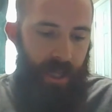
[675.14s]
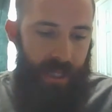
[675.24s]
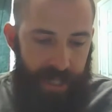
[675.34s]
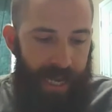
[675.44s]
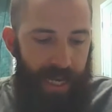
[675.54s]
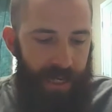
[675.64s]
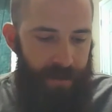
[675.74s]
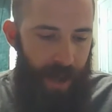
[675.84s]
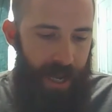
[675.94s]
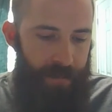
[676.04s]
The second
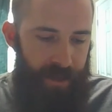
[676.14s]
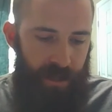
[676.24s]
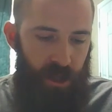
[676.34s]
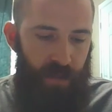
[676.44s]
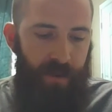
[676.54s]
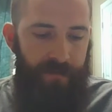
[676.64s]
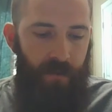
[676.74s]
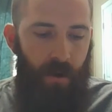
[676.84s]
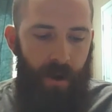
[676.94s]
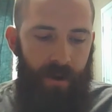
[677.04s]
main position put
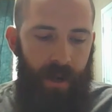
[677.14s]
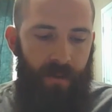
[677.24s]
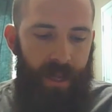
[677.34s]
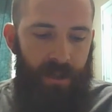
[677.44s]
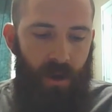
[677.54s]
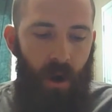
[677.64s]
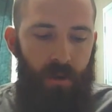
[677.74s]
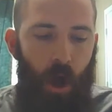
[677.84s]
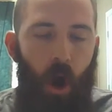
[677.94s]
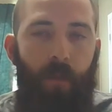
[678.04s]
forward is
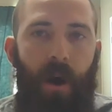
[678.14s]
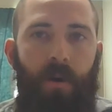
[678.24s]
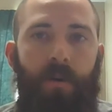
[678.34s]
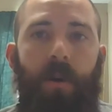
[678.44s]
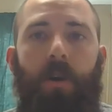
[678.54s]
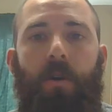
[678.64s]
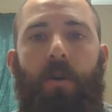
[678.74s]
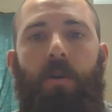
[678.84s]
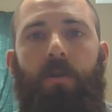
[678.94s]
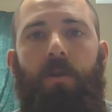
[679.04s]
called
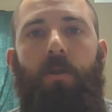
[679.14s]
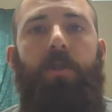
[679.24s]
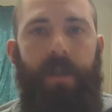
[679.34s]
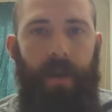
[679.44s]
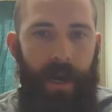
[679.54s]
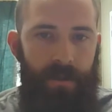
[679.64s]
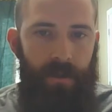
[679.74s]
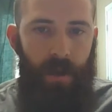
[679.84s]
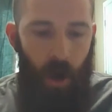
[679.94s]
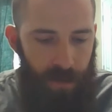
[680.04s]
homoousios,
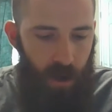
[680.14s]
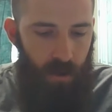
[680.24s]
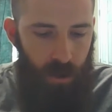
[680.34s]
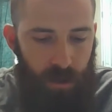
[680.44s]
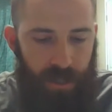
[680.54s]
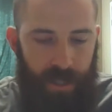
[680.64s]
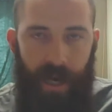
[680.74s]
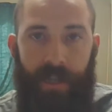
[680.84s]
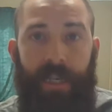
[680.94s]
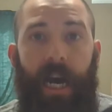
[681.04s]

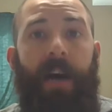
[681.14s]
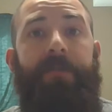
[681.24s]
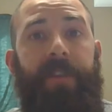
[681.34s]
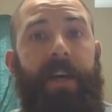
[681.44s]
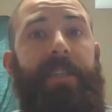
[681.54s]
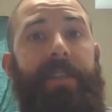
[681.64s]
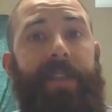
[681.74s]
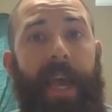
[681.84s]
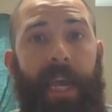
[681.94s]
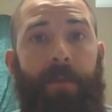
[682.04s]
of the
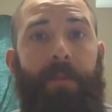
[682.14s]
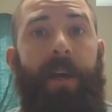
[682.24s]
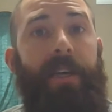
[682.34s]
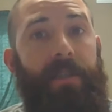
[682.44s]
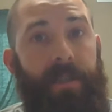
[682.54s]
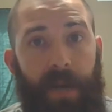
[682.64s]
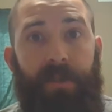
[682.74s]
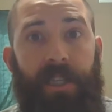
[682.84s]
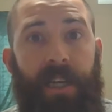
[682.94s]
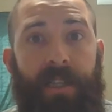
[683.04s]
same
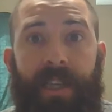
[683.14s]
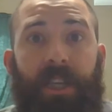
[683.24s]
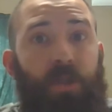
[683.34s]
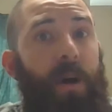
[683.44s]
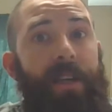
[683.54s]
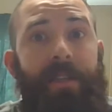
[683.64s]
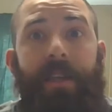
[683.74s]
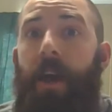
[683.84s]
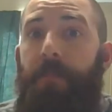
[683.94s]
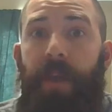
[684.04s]
substance. And this
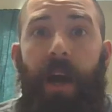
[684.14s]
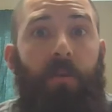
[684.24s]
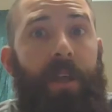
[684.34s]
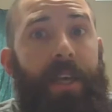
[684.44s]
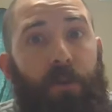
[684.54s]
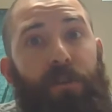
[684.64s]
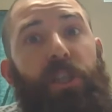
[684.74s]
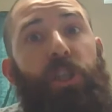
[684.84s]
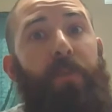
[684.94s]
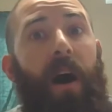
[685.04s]
was really the
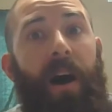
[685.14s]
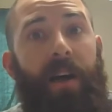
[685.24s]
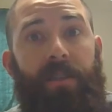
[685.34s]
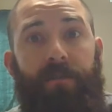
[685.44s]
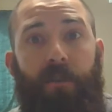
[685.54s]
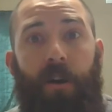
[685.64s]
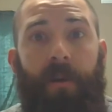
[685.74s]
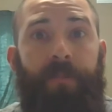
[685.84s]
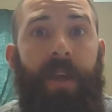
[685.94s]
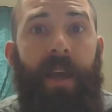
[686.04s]
response
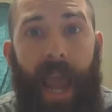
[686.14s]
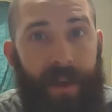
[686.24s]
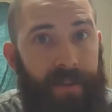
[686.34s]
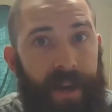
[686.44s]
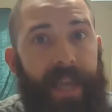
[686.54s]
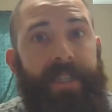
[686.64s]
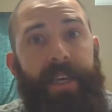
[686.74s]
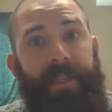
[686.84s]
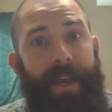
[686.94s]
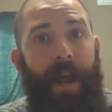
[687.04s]
from
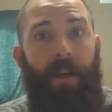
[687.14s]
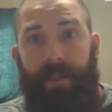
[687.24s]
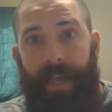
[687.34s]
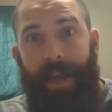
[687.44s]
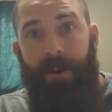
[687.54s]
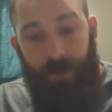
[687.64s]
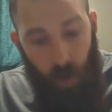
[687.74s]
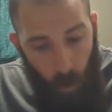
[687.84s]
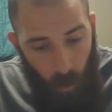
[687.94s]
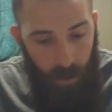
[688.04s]
Athanasius and Alexander
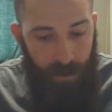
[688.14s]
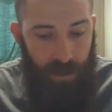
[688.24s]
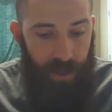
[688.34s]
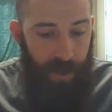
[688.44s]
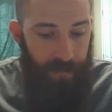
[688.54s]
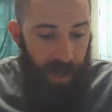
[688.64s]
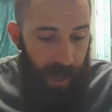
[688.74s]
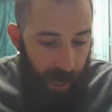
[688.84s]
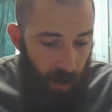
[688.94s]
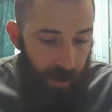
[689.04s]
towards
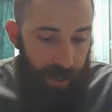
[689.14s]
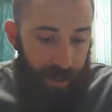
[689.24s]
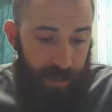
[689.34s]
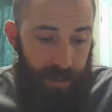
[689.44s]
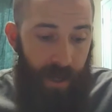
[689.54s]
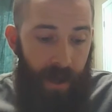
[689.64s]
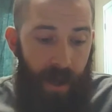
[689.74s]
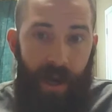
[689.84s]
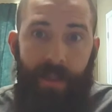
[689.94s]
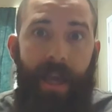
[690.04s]
Arius.
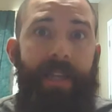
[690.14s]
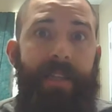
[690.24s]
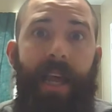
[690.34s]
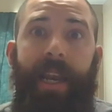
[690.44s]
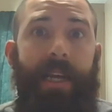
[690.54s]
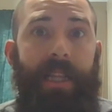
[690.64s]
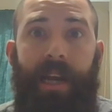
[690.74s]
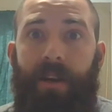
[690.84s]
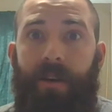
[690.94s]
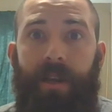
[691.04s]
They
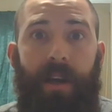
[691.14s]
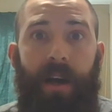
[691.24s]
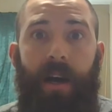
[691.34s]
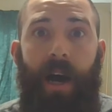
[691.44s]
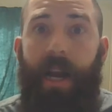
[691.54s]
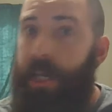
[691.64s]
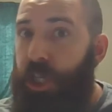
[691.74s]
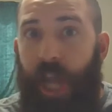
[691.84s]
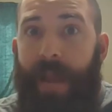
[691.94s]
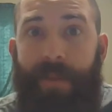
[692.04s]
declared
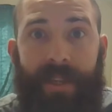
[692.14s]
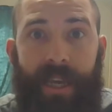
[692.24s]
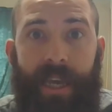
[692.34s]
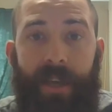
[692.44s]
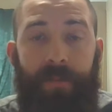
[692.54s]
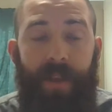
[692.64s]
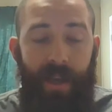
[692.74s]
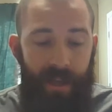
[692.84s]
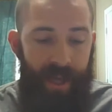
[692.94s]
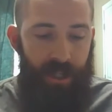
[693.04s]
unashamedly
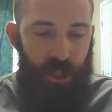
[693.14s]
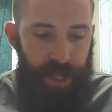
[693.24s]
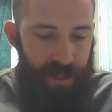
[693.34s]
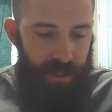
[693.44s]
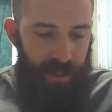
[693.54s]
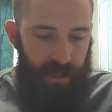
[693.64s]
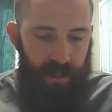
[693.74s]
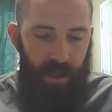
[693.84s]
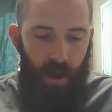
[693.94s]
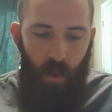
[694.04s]
that
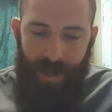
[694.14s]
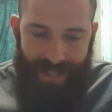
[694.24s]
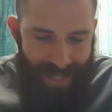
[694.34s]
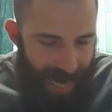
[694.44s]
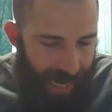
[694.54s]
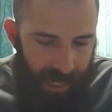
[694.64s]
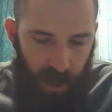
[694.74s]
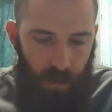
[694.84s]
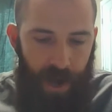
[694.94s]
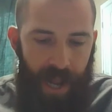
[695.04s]
Jesus was not a
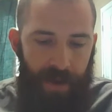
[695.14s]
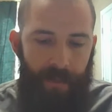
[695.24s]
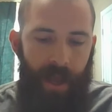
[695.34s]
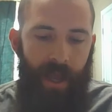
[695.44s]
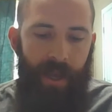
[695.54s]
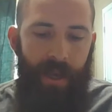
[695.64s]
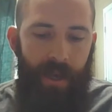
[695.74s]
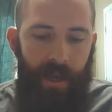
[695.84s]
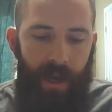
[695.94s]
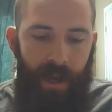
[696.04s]
created being,
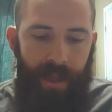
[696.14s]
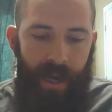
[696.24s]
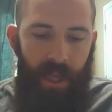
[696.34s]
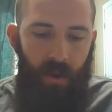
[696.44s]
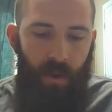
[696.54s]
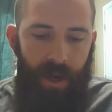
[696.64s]
that he